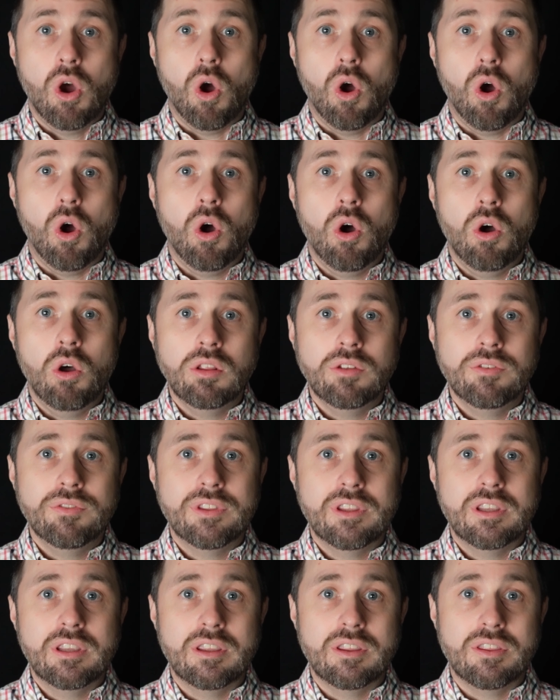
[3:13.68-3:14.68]
All of
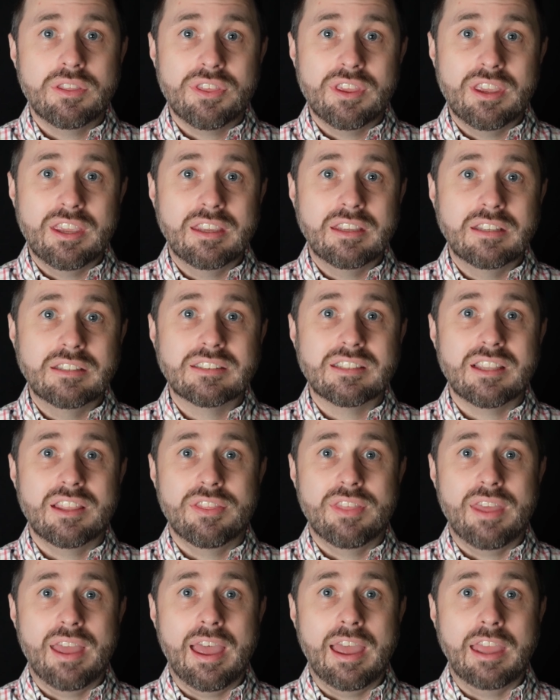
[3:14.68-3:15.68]
the things
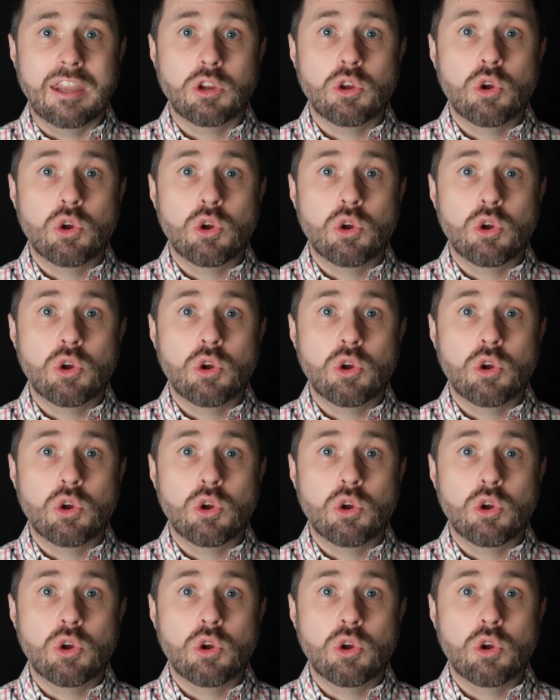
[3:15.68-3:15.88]
that